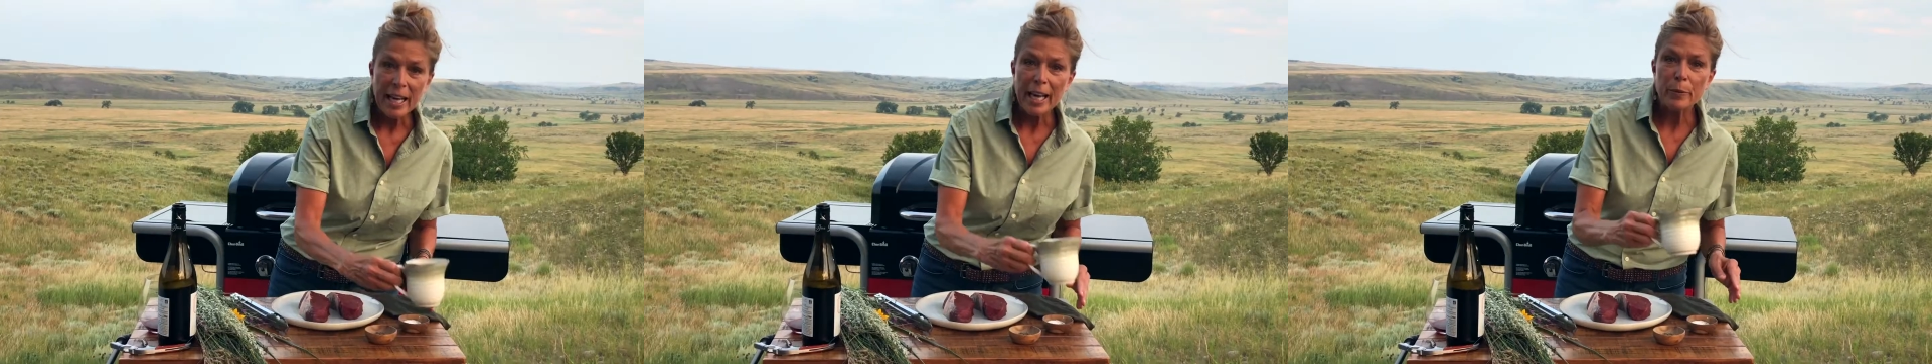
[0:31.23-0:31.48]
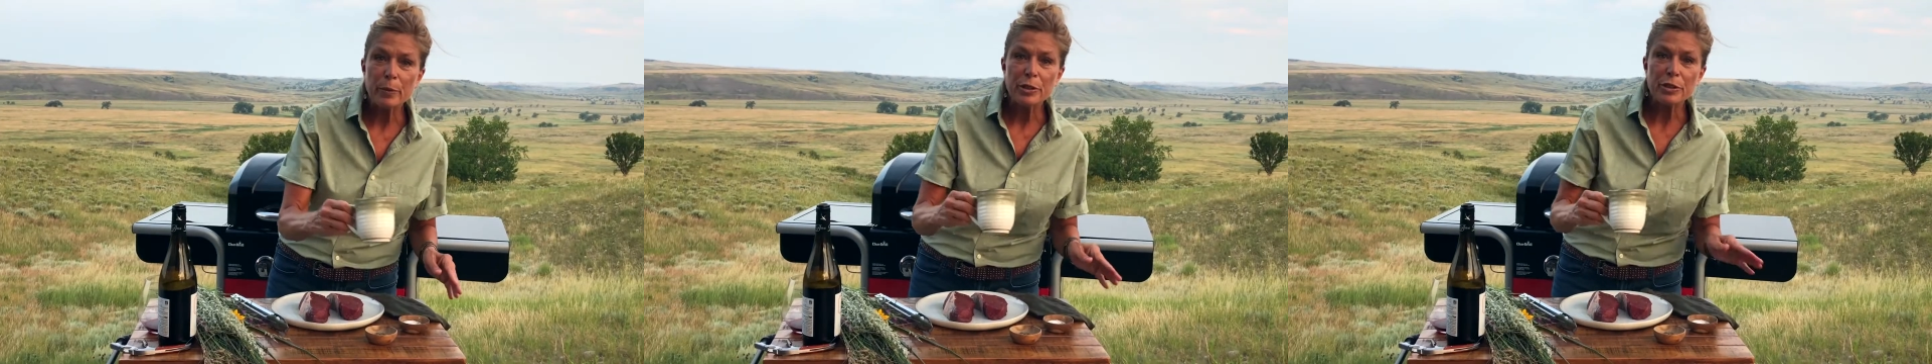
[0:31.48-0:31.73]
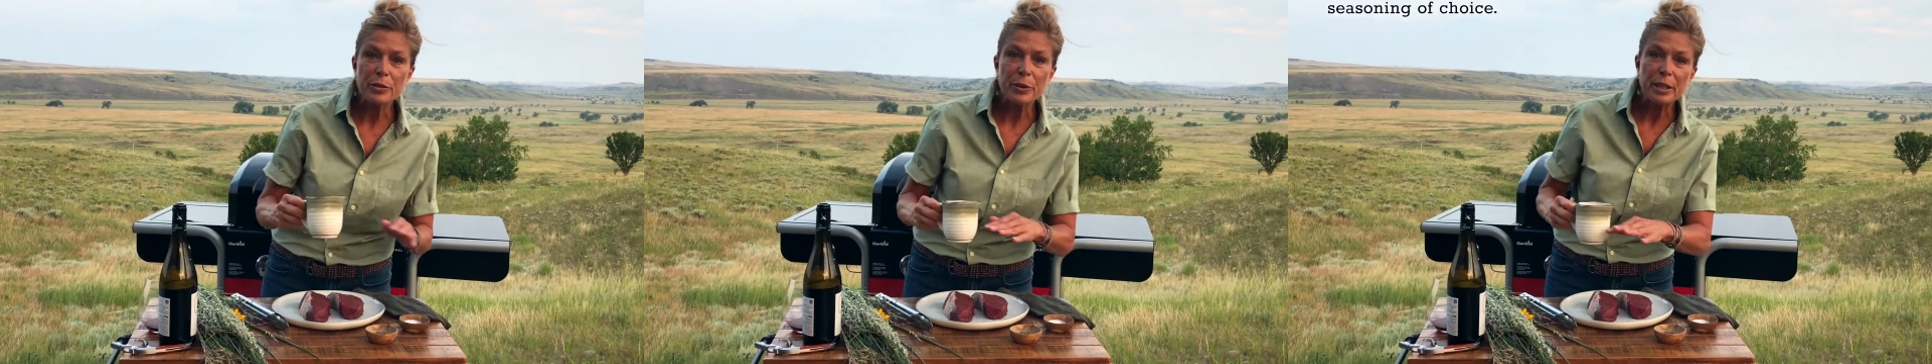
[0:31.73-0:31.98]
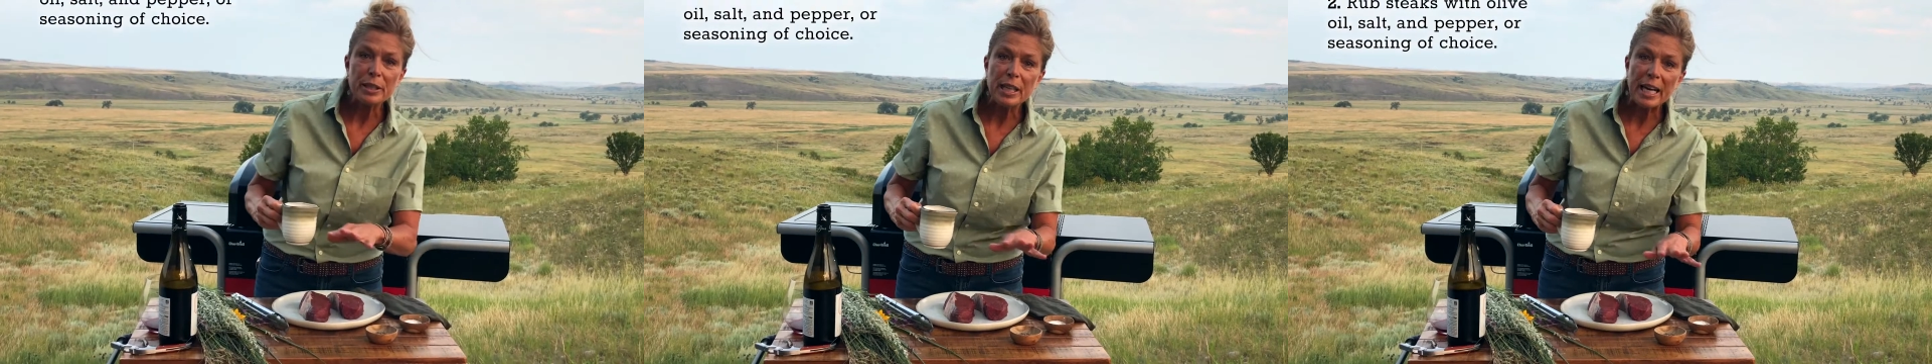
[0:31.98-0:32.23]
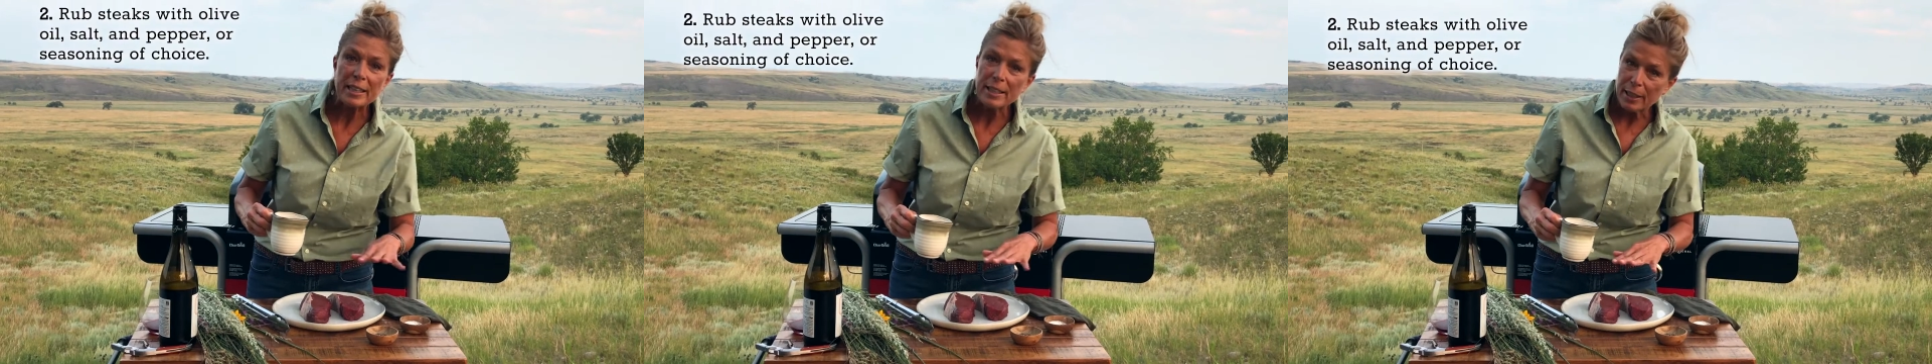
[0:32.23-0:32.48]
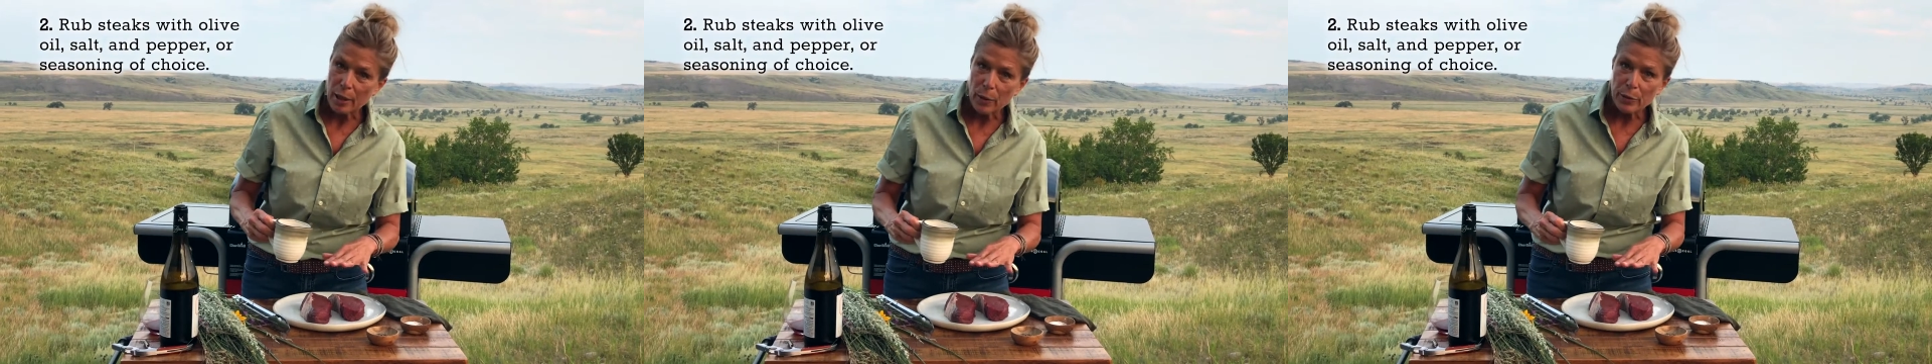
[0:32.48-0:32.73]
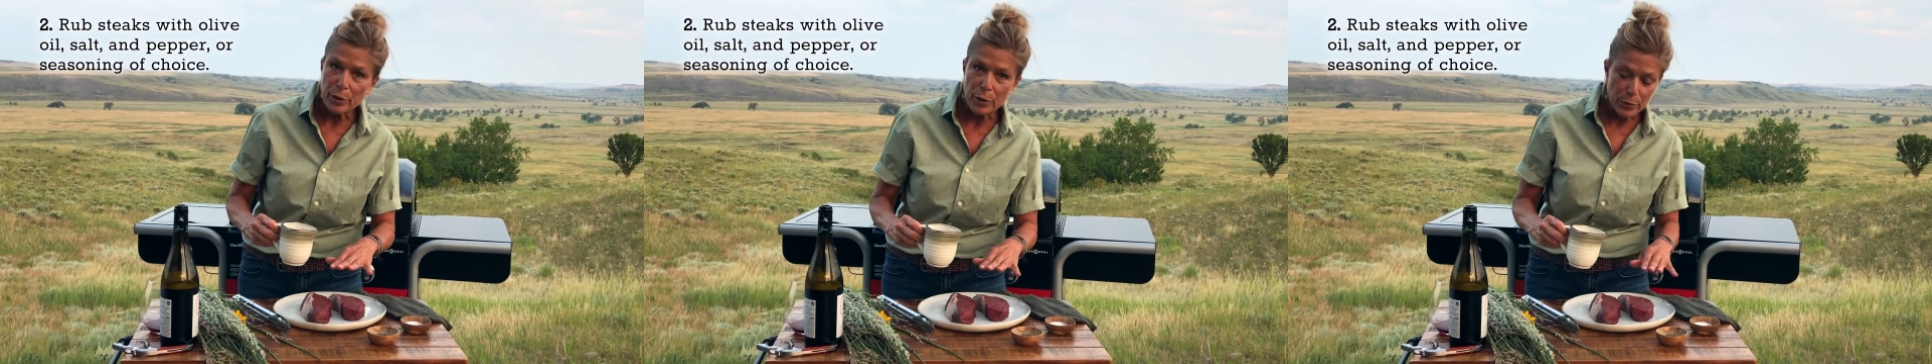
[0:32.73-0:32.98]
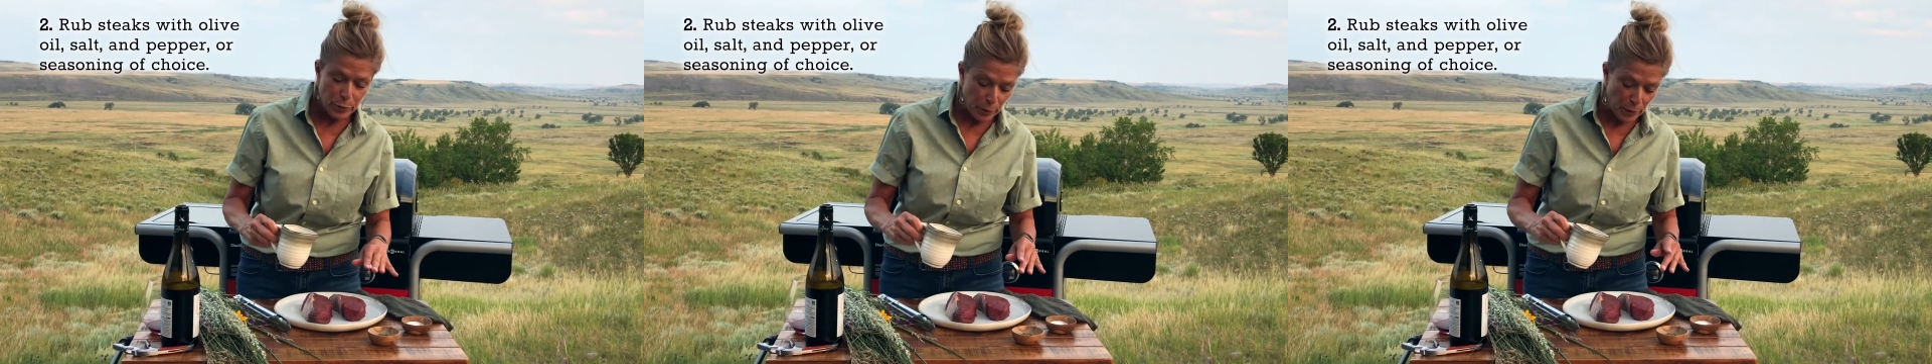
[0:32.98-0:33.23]
And we're just going to lightly coat
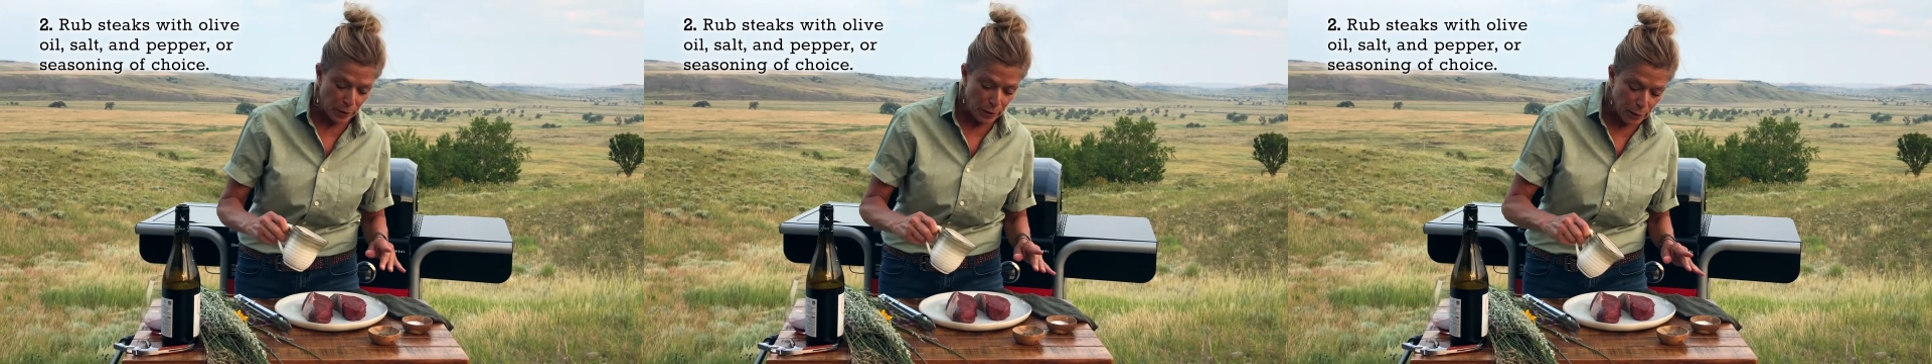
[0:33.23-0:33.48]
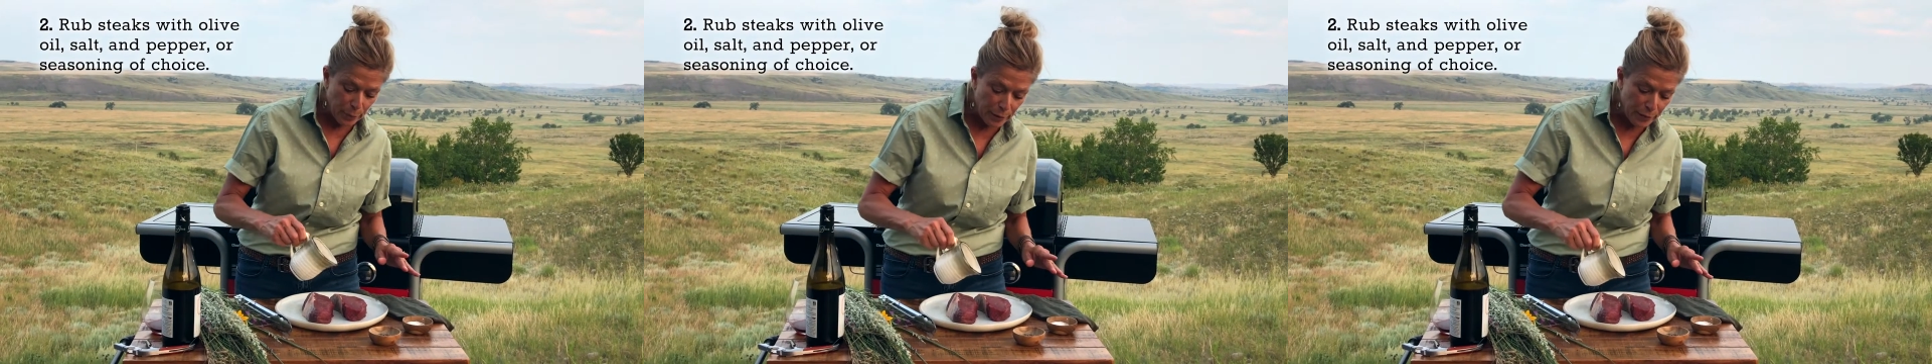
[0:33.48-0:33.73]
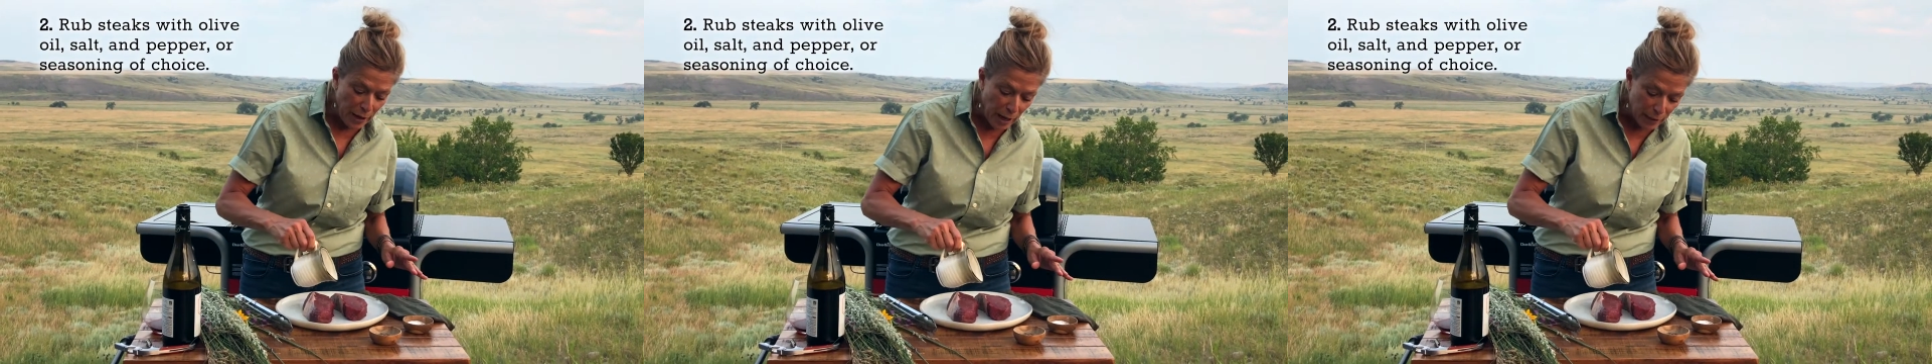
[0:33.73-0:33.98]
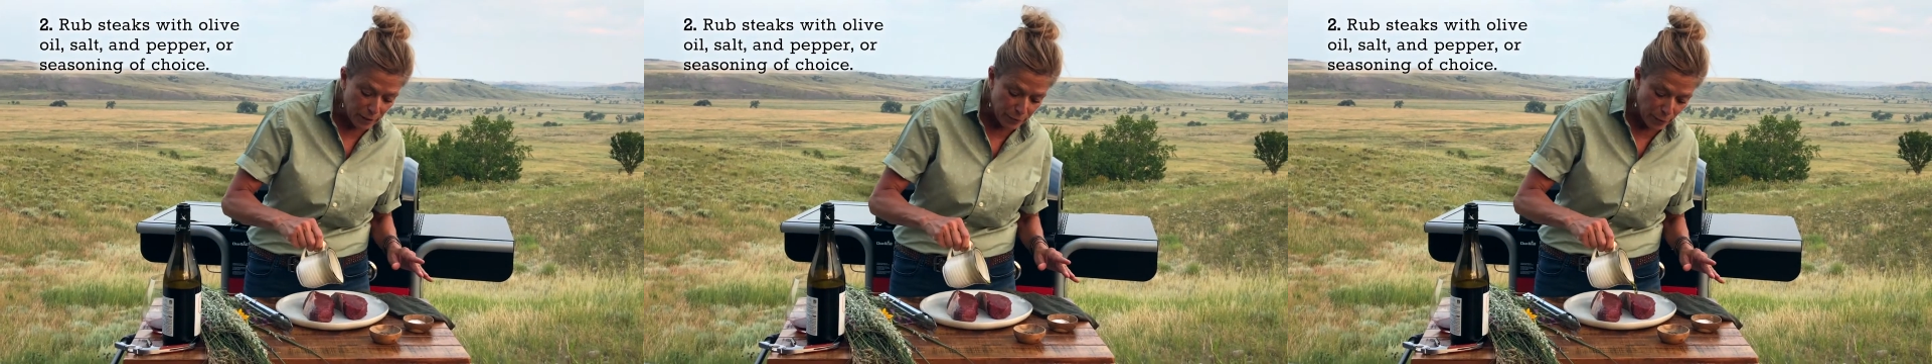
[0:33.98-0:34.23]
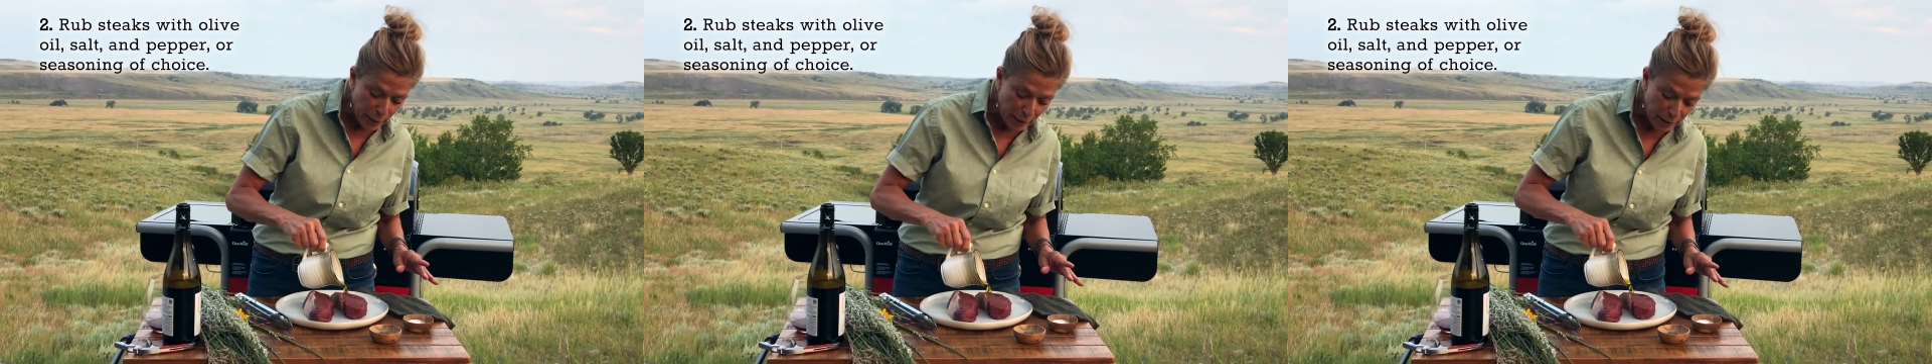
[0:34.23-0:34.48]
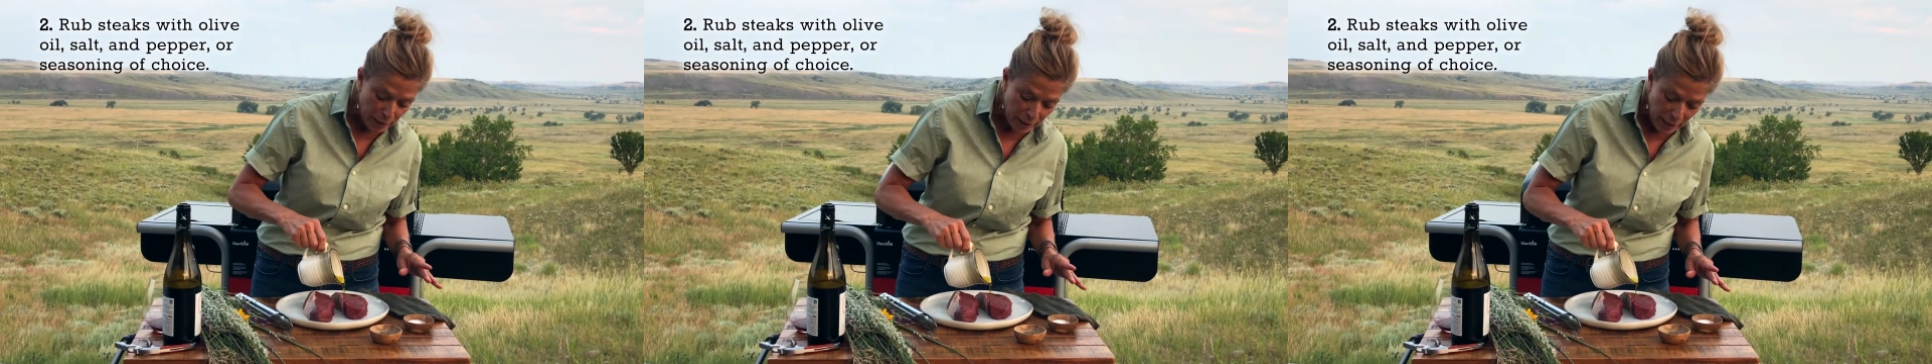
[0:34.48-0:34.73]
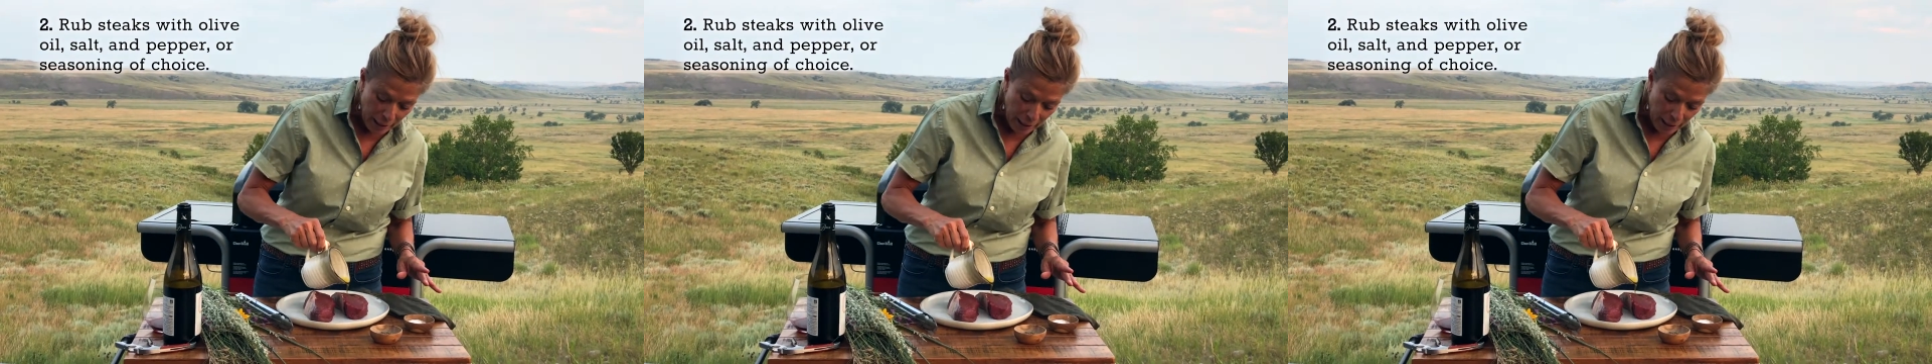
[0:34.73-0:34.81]
those with a little bit of olive oil